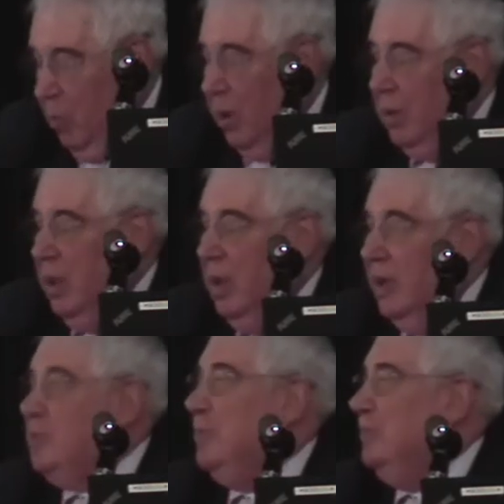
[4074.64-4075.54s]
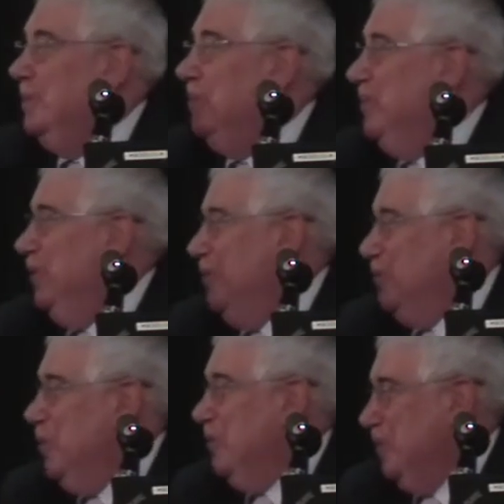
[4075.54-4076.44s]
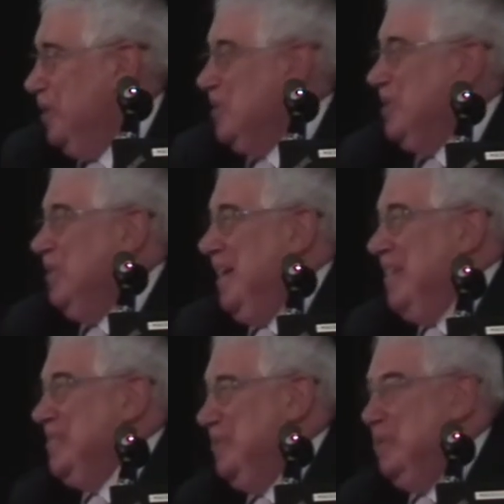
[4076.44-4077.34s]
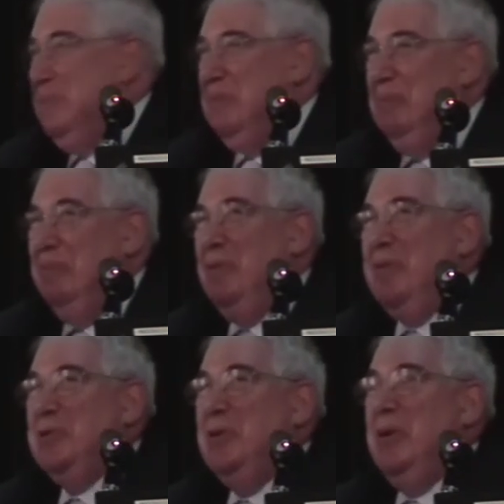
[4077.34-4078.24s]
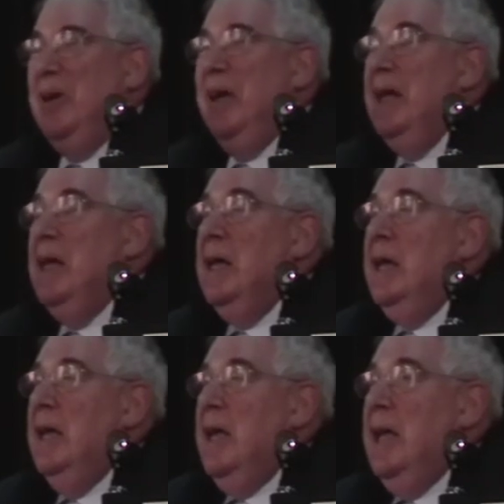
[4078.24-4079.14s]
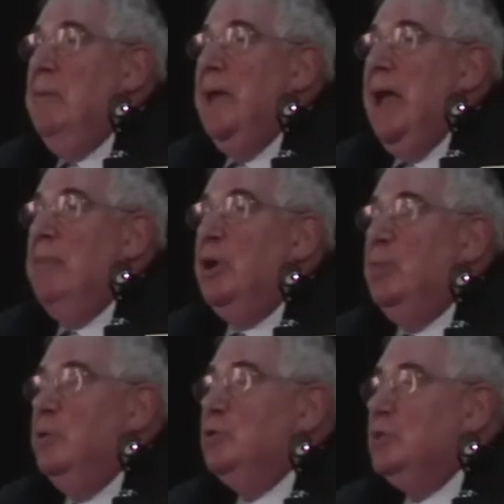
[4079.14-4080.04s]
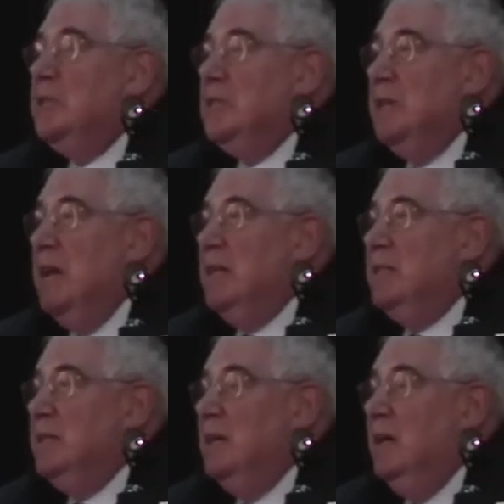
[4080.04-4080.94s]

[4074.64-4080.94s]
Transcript: Well, you have two different questions. Let me answer them in reverse order. He became a commercial success